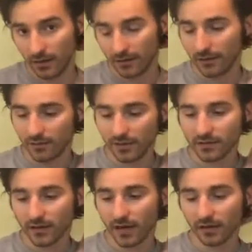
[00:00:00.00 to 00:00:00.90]
Now
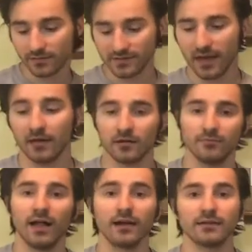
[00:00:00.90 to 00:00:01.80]
these are kind of
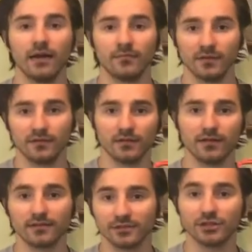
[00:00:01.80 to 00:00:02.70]
standard Black Diamond, they're
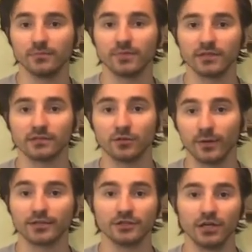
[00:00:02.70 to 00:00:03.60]
like the cheapest
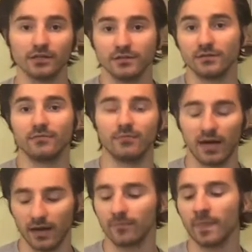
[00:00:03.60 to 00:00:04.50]
quick draws you can
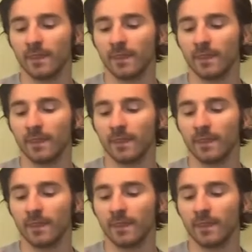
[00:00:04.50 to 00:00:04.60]
buy,